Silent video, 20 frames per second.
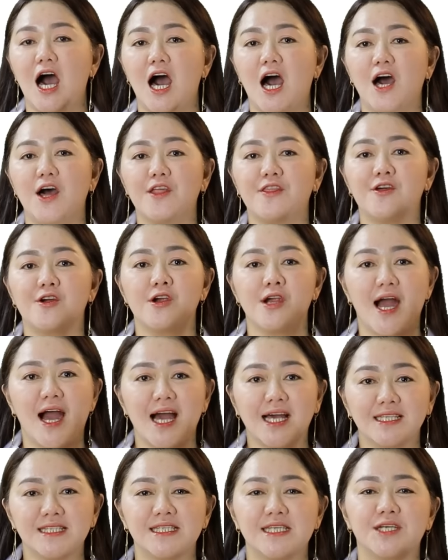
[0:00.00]
other
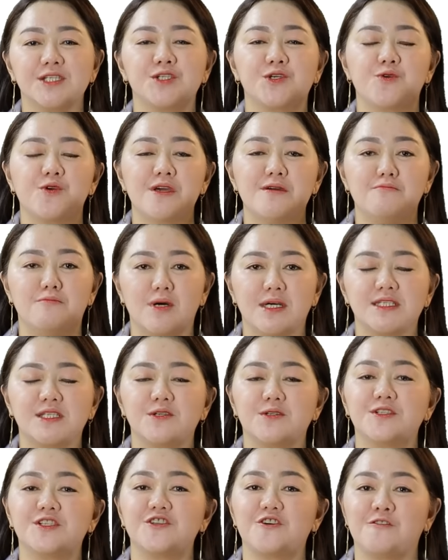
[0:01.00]
accessory
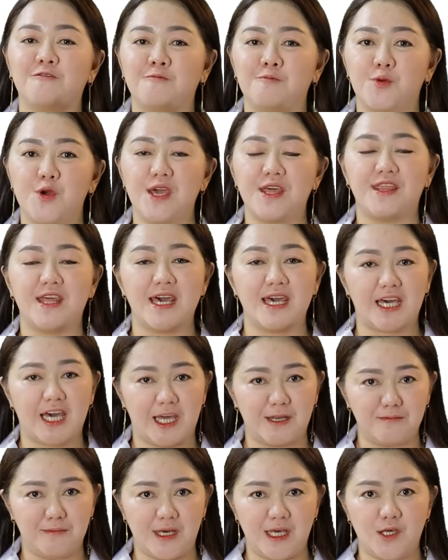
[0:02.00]
muscles of breathing
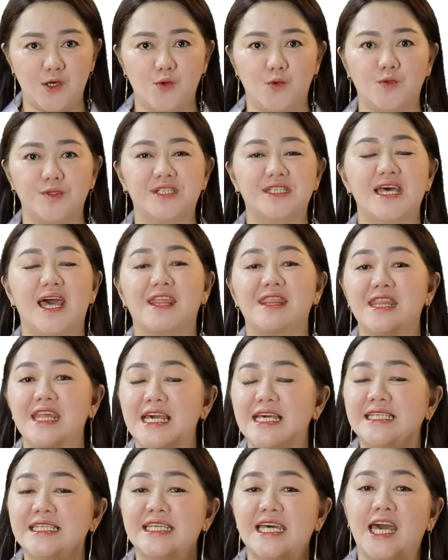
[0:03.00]
can be used, and
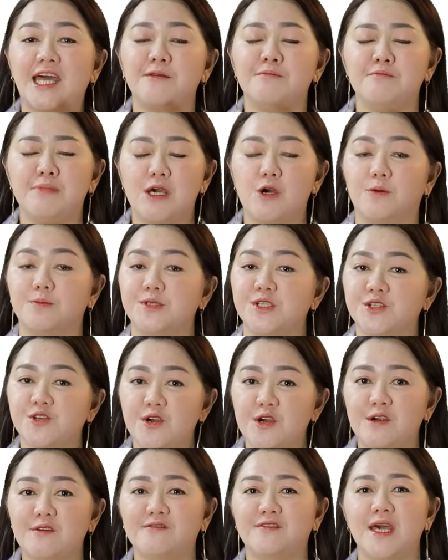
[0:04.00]
these can be
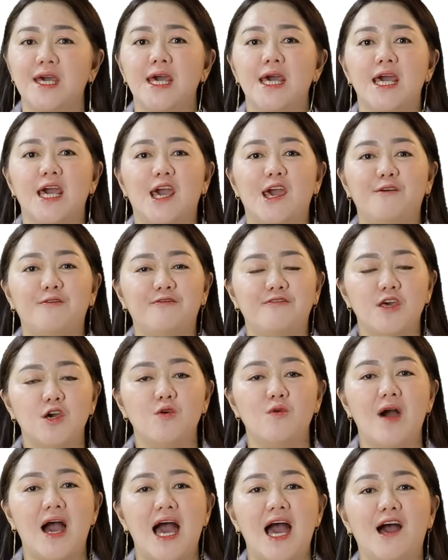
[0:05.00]
observed if
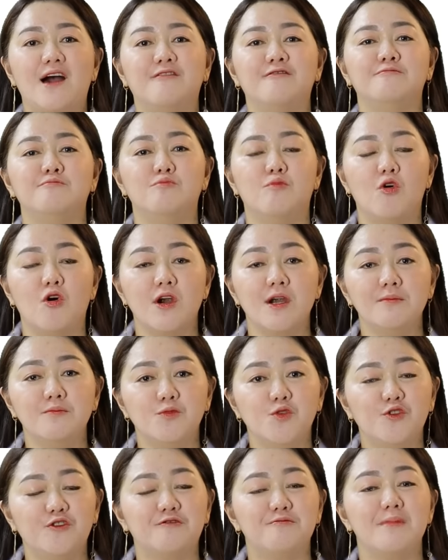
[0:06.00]
you have more
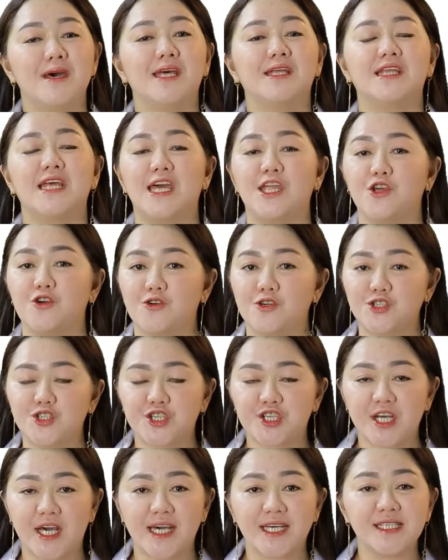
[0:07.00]
movement in your
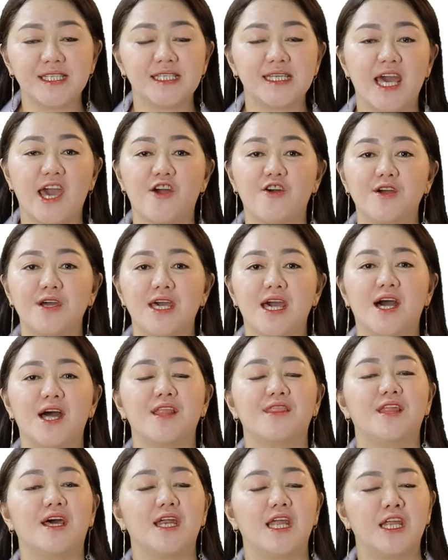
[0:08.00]
chest
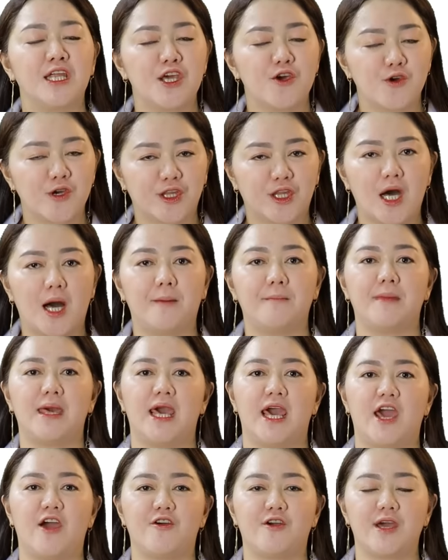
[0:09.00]
area than in your
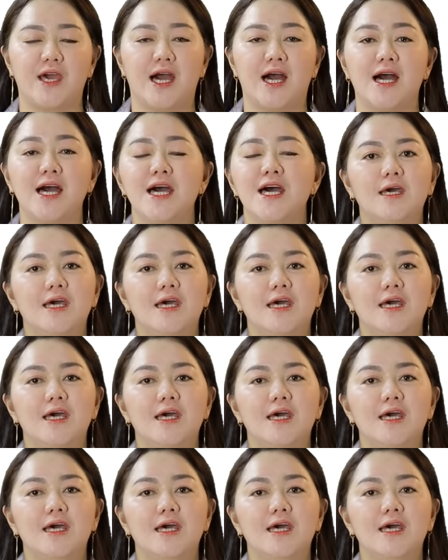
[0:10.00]
tummy area